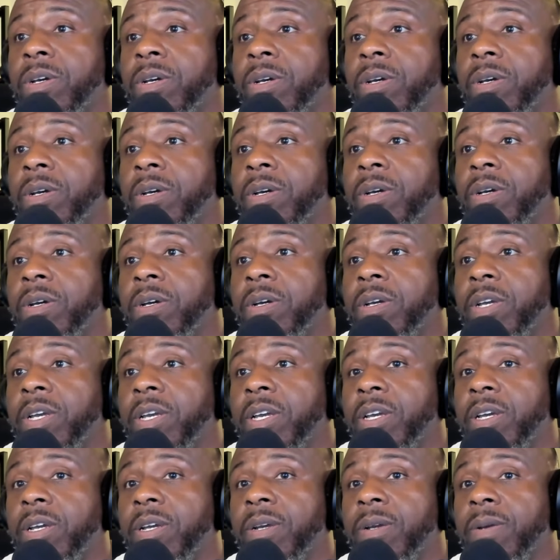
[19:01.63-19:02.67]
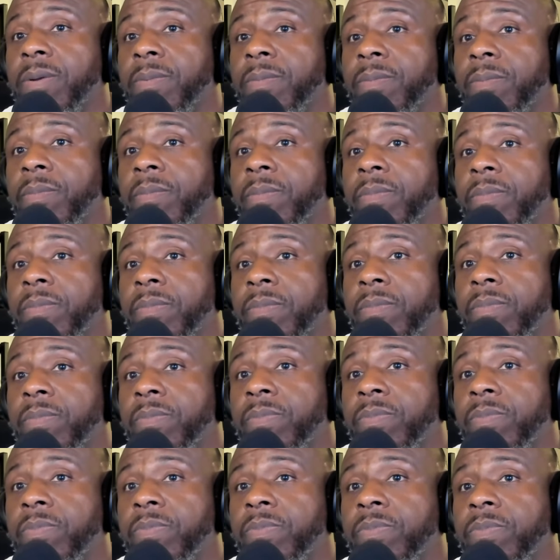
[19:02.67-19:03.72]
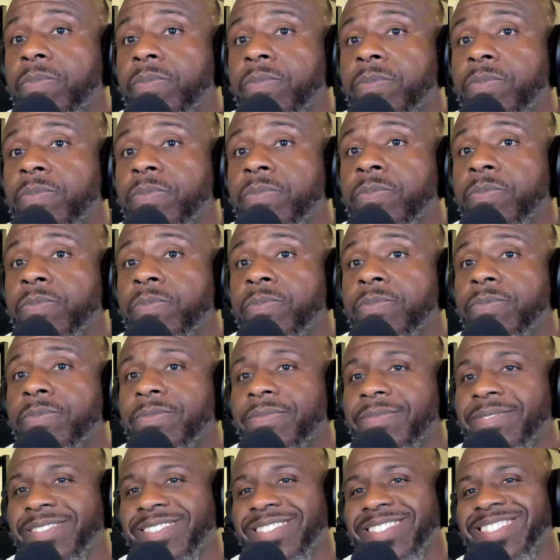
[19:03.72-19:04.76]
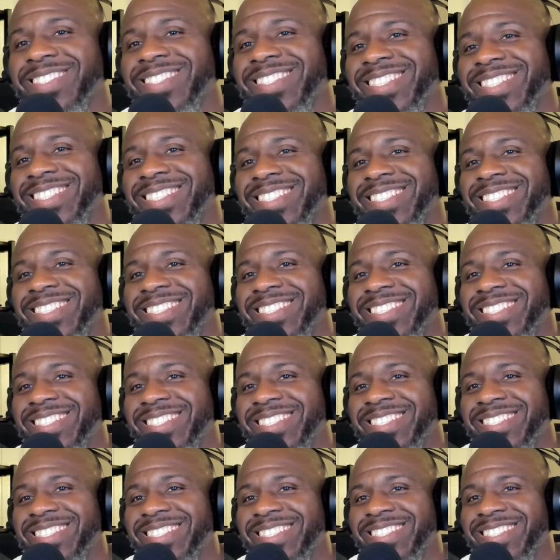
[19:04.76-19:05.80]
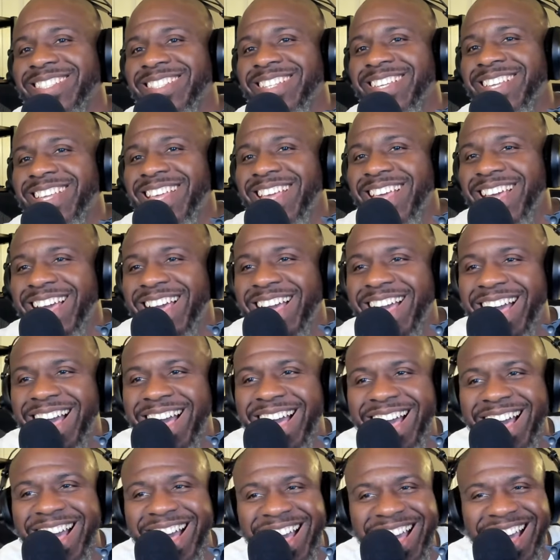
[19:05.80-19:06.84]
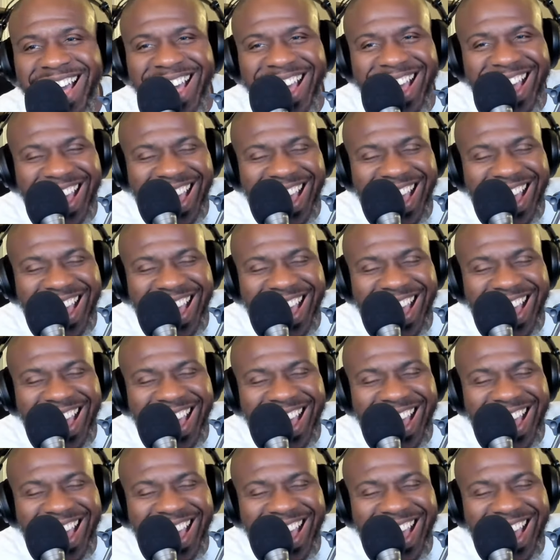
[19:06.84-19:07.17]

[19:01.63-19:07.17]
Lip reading: The person shown says nothing.